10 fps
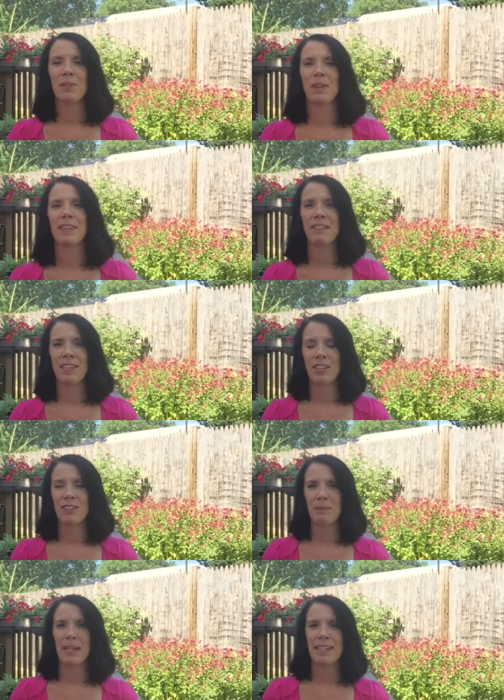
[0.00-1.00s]
with giving you
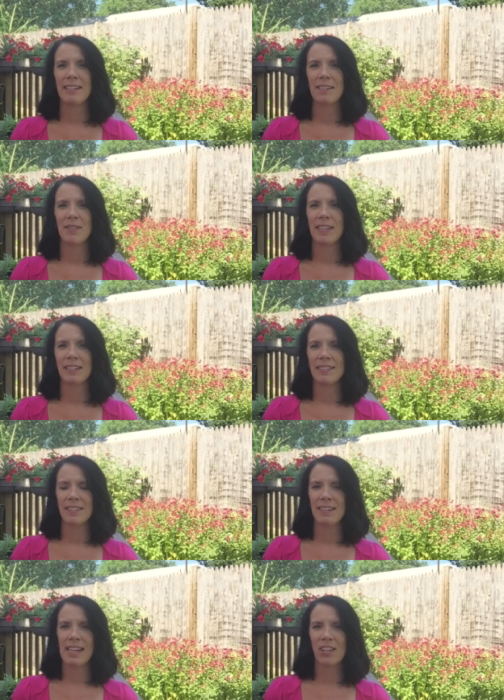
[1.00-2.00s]
some ideas of things
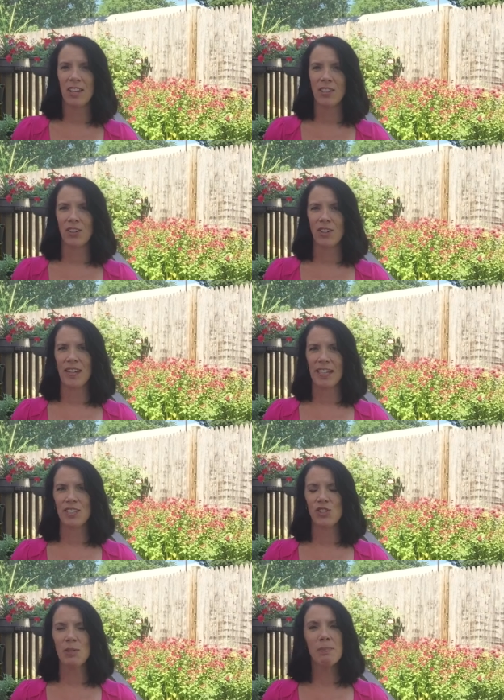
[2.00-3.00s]
to take on your
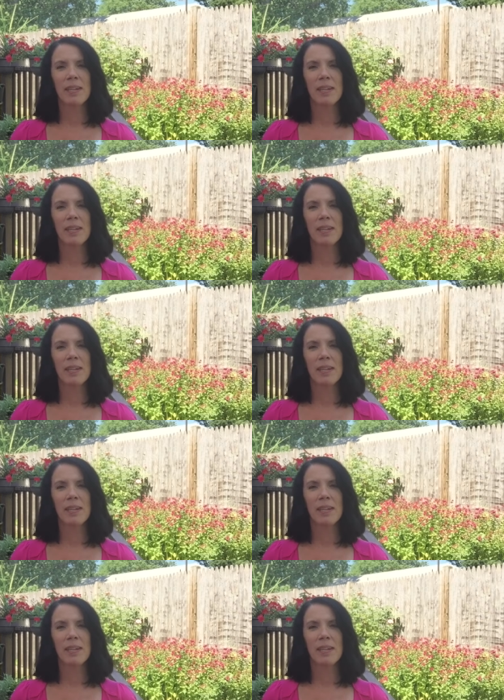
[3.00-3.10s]
next trip.